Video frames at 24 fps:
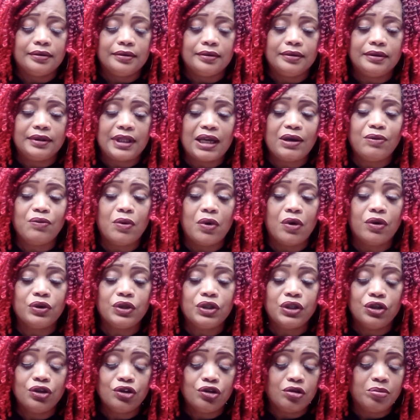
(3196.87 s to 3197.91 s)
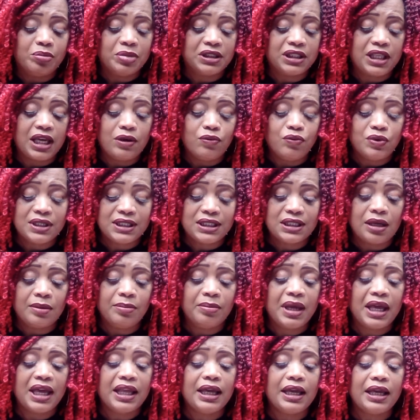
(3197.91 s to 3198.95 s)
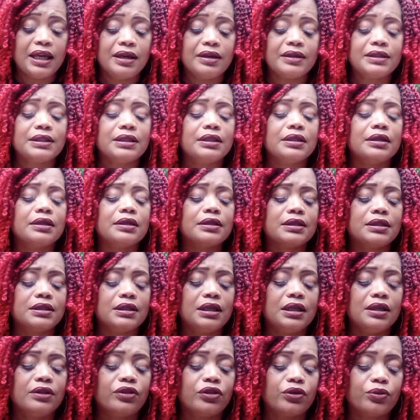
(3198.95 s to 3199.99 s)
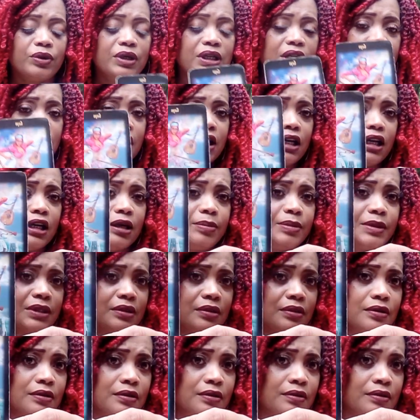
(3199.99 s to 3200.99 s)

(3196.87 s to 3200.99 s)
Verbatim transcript: They want you, but they with somebody else here. See, three of cups.